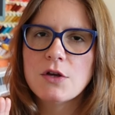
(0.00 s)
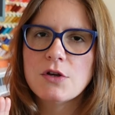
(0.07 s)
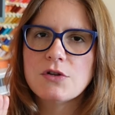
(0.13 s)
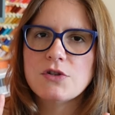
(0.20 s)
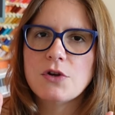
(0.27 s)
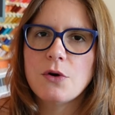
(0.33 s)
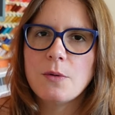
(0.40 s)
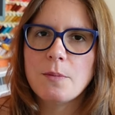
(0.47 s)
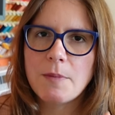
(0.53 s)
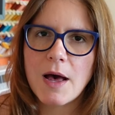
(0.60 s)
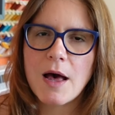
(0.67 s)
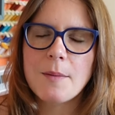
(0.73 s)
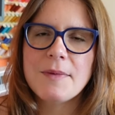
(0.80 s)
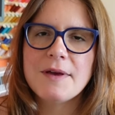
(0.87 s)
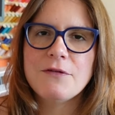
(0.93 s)
So
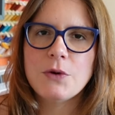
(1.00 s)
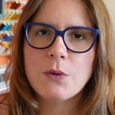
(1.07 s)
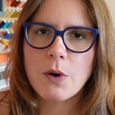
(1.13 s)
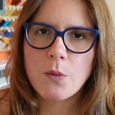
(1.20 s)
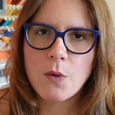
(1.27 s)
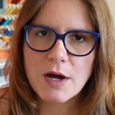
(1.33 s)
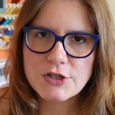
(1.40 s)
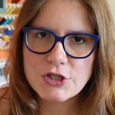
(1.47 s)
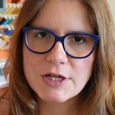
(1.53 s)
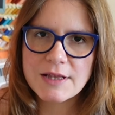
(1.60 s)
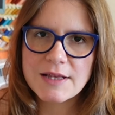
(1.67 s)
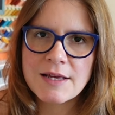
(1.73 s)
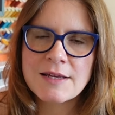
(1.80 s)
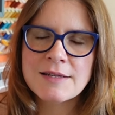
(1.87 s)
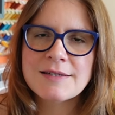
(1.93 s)
mom, if you are
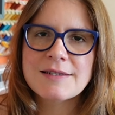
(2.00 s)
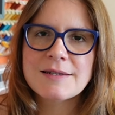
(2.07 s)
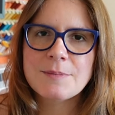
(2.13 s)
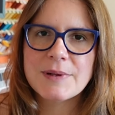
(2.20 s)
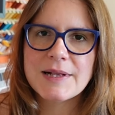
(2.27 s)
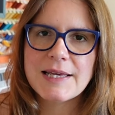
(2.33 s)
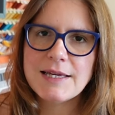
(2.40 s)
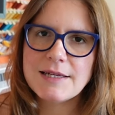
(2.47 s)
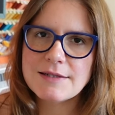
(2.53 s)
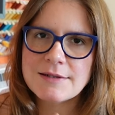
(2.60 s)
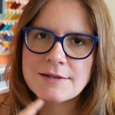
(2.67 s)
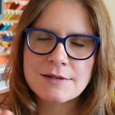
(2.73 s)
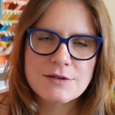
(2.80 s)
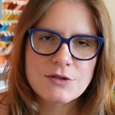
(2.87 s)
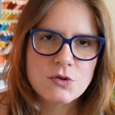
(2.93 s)
watching this,
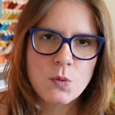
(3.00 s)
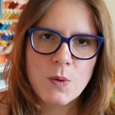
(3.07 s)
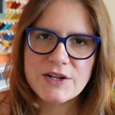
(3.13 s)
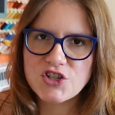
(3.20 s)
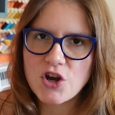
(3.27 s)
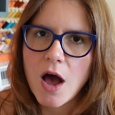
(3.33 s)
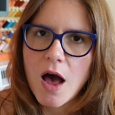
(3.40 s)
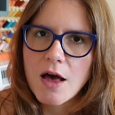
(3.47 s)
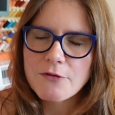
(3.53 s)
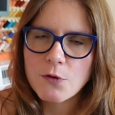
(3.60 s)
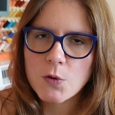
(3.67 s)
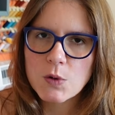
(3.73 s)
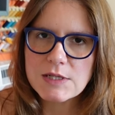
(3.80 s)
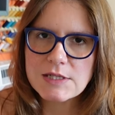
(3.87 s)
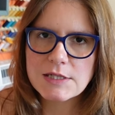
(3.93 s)
please switch off
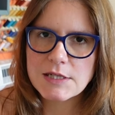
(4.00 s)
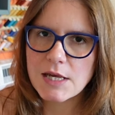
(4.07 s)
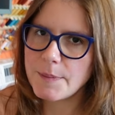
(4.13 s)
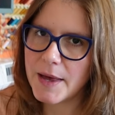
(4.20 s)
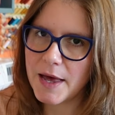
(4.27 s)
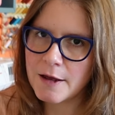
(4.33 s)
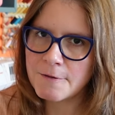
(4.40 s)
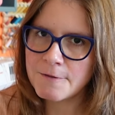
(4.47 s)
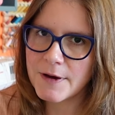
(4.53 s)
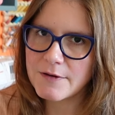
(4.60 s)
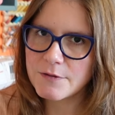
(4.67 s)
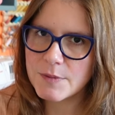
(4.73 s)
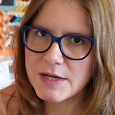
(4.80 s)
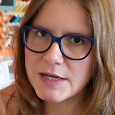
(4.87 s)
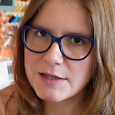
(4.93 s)
or skip ahead
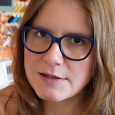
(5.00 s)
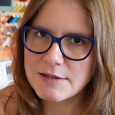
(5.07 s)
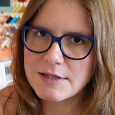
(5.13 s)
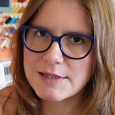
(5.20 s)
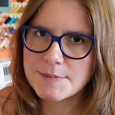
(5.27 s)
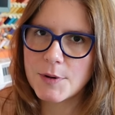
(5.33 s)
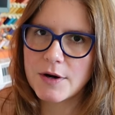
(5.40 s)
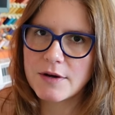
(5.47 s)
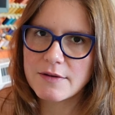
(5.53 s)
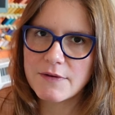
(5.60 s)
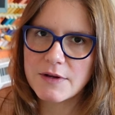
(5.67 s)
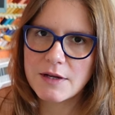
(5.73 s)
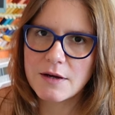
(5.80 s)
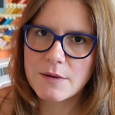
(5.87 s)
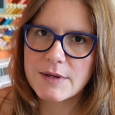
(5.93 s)
five minutes. This part of
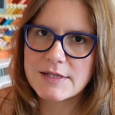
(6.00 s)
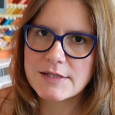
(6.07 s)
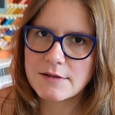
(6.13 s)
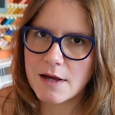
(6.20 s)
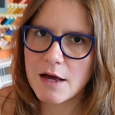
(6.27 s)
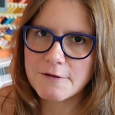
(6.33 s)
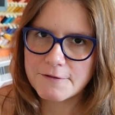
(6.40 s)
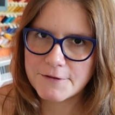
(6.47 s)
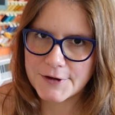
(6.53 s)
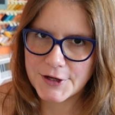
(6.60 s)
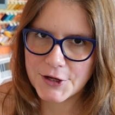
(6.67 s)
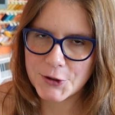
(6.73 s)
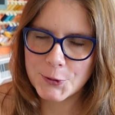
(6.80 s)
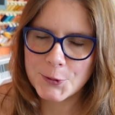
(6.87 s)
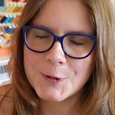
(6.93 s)
the video is not for
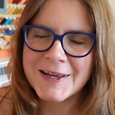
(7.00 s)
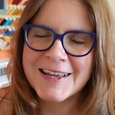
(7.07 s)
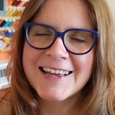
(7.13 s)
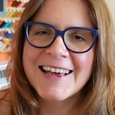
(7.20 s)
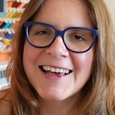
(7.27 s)
you.